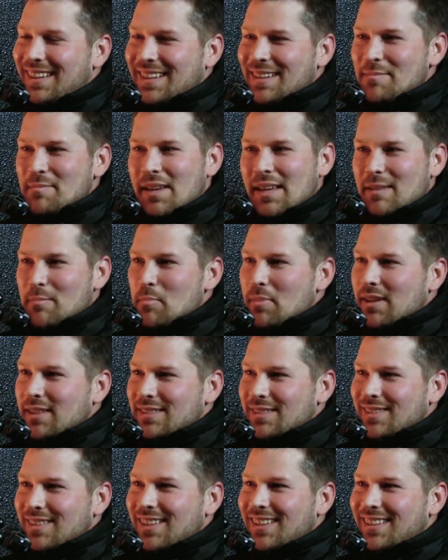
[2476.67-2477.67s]
man,
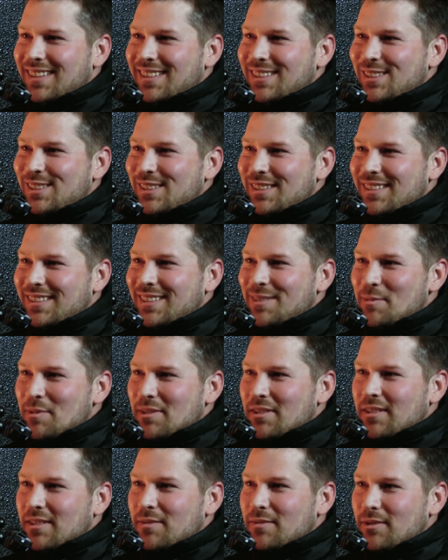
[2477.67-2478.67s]
best of luck this year, and we're
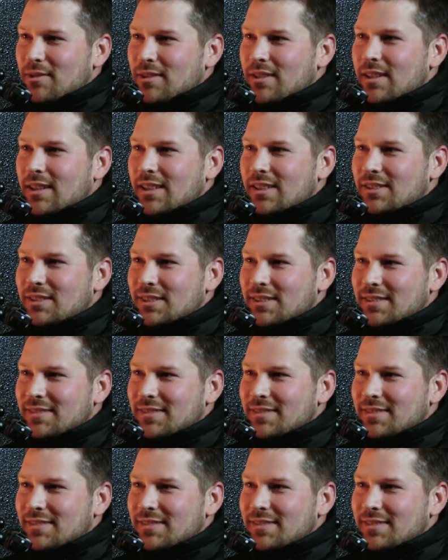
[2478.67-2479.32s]
looking forward to next year.